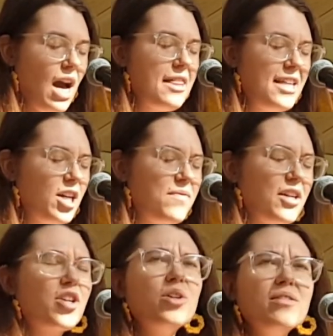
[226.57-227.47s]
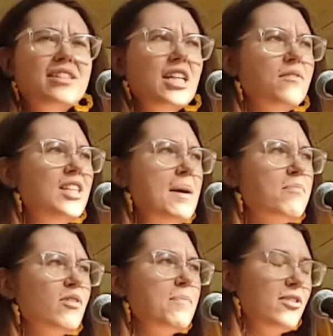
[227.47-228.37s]
I think of the cruelty of
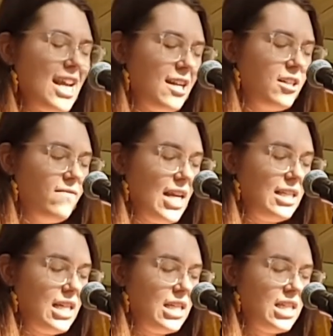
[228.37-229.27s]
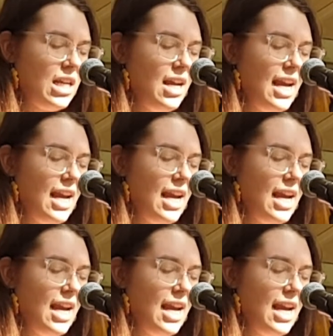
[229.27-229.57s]
temporary protection visas